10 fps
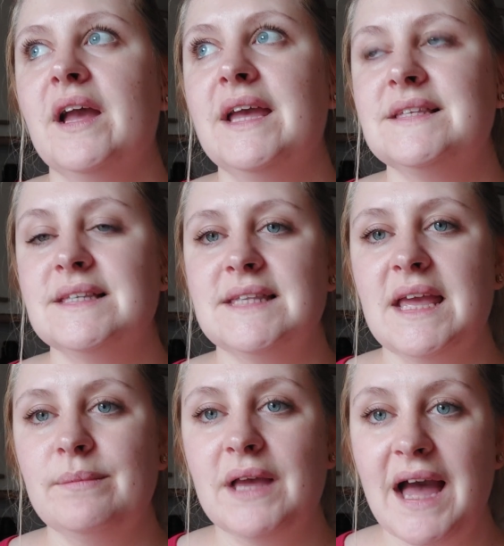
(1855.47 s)
It's the
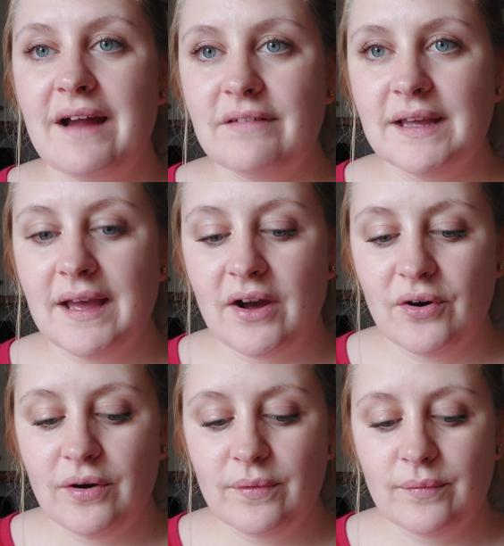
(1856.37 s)
same carry
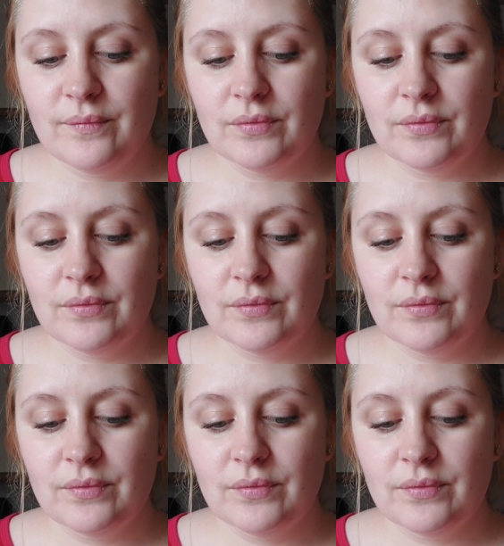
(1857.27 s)
cot